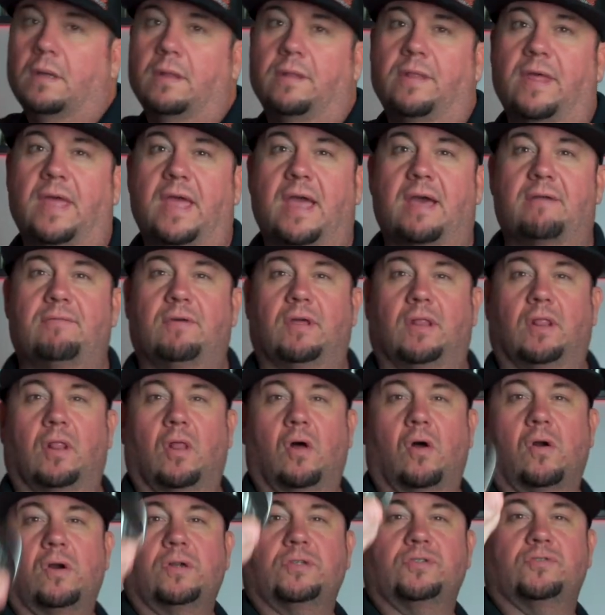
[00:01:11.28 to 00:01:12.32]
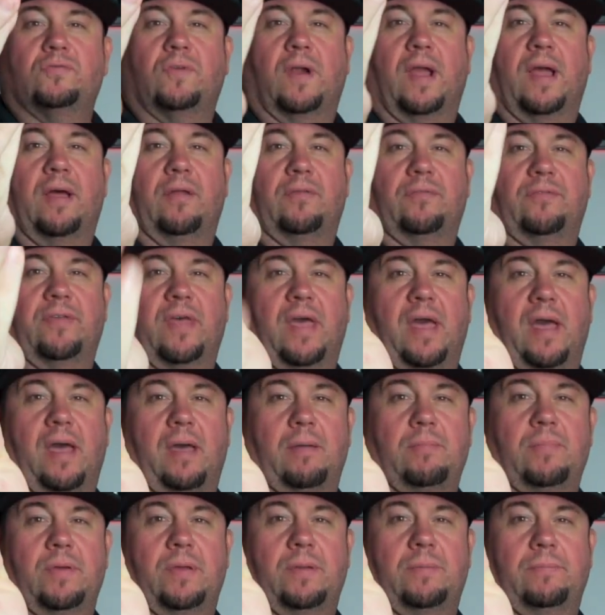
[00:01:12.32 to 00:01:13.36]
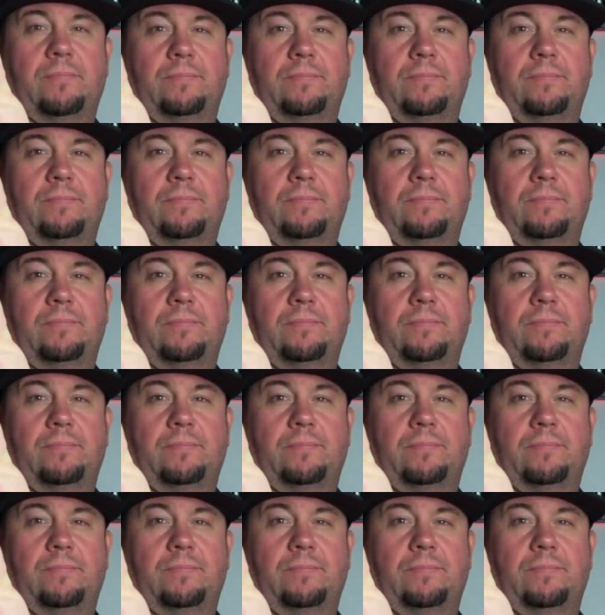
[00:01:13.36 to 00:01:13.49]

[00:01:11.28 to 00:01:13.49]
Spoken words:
They have a large round tab,